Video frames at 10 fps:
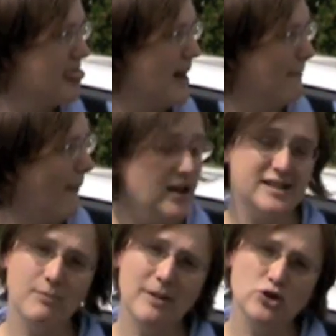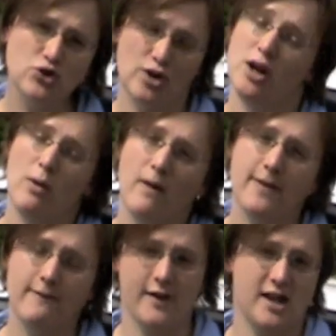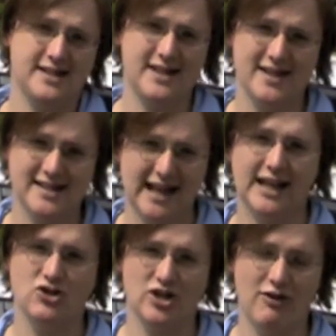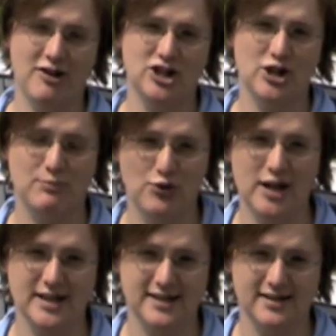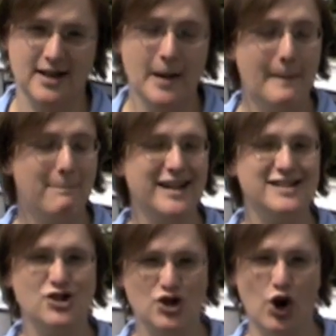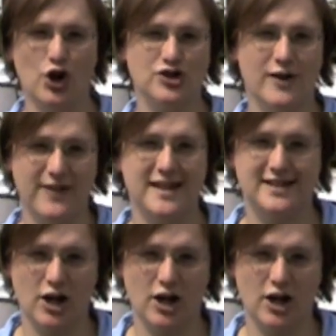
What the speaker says: That might have been true of the first and the second generation Prius, but it's not of this